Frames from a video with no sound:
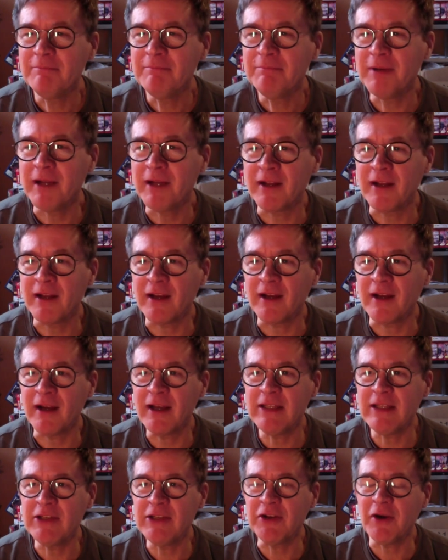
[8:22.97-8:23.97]
but
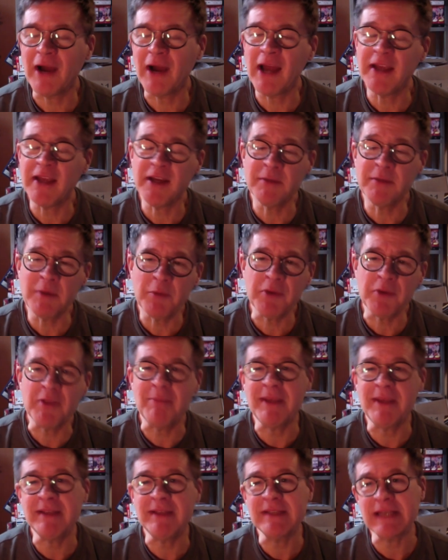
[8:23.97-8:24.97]
uh, you know, I come up with a
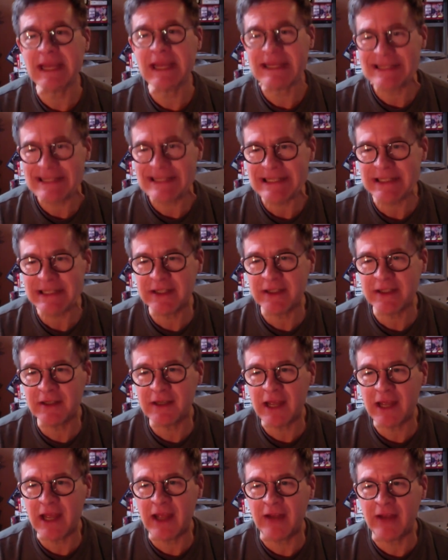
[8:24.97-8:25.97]
basic idea,
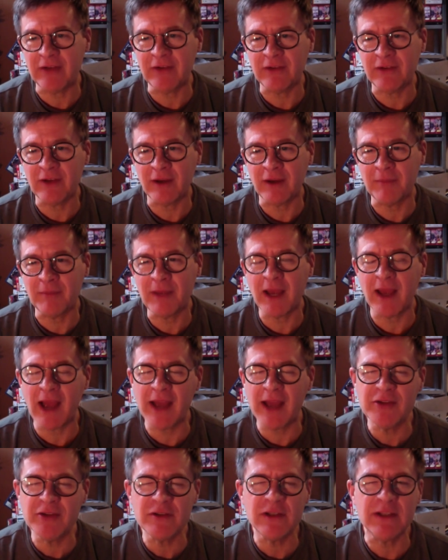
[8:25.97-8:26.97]
and um, I, I,
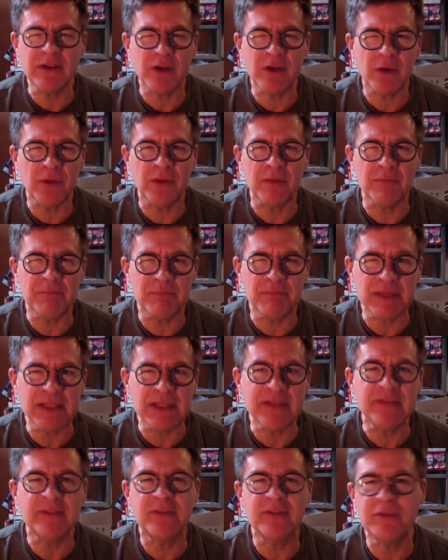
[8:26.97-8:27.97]
usually know the
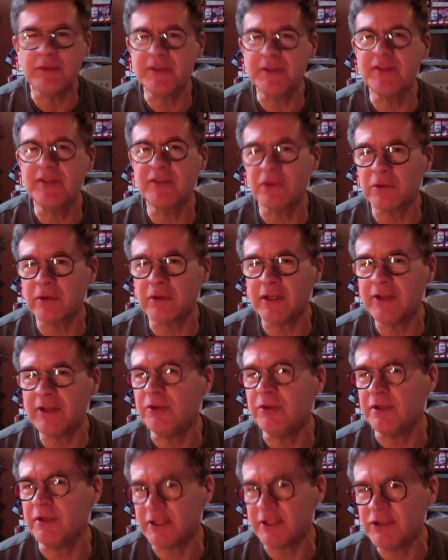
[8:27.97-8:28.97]
beats to a story,
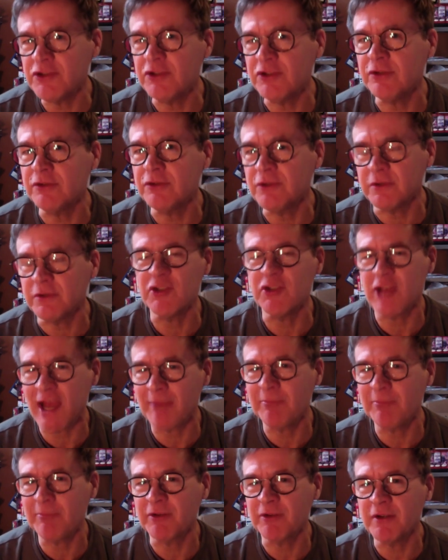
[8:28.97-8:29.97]
to an issue, to a
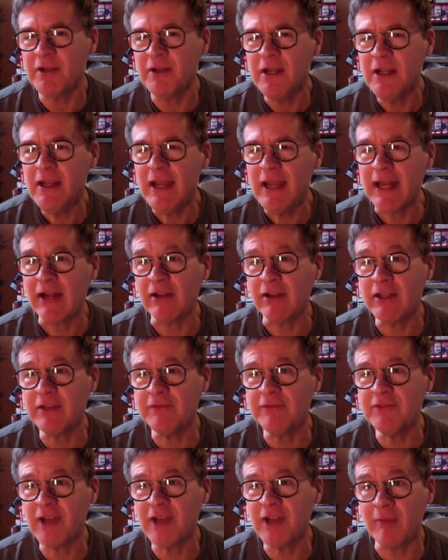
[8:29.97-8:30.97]
chapter, and I'll
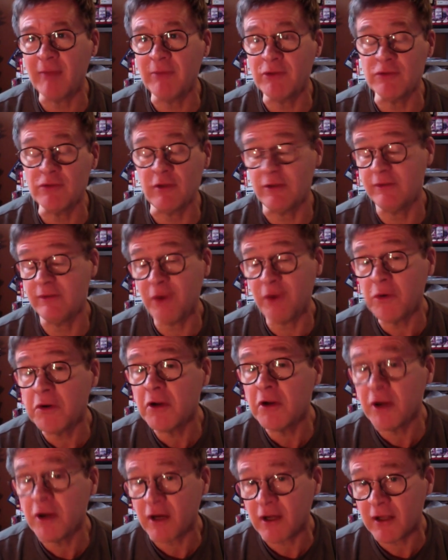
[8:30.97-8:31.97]
give Tom usually a phone
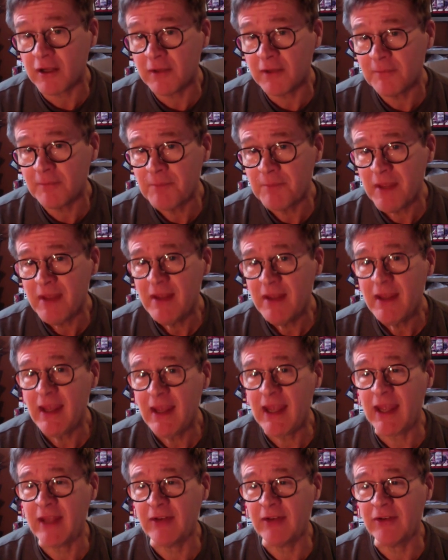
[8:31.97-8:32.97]
call,
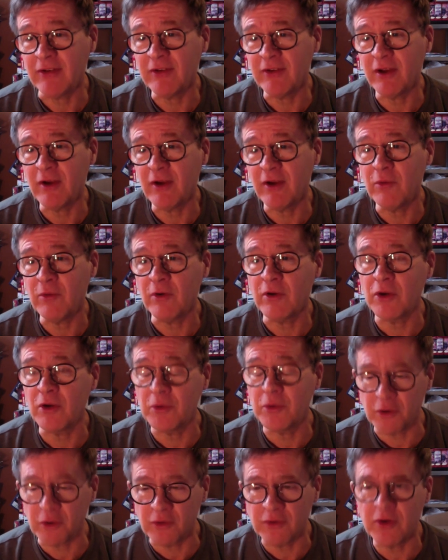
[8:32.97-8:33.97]
and go
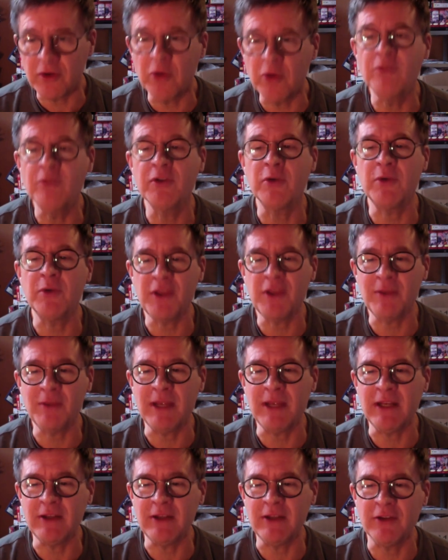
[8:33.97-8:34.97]
to go over it with him,
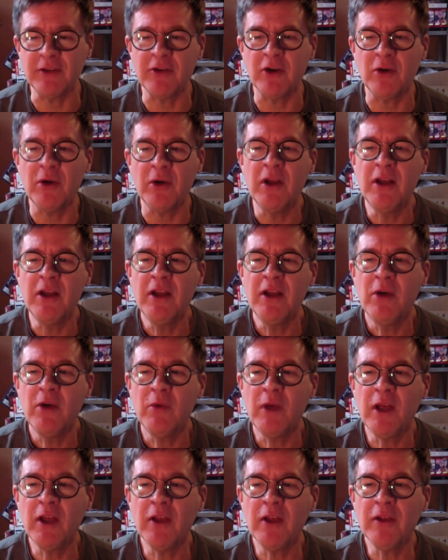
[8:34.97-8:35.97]
and he'll go,
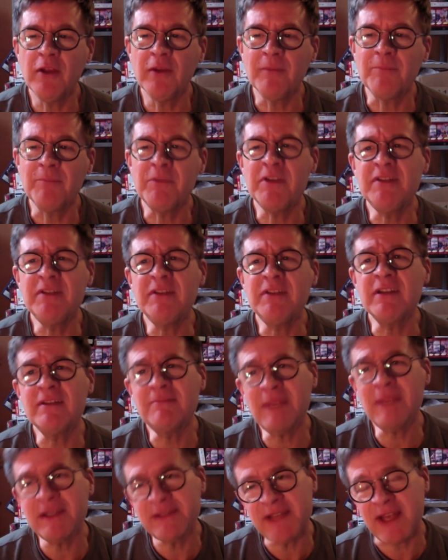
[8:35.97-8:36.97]
"Well, this doesn't
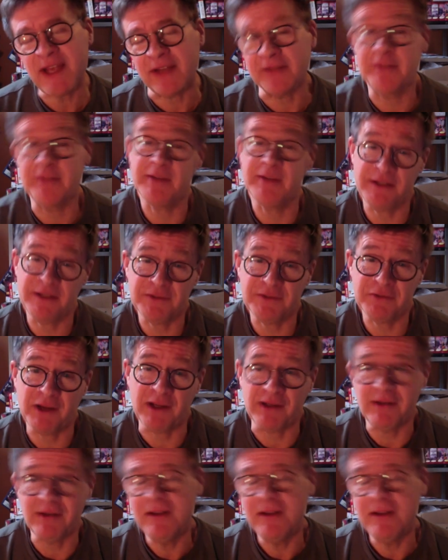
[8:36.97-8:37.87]
make sense," and he's right.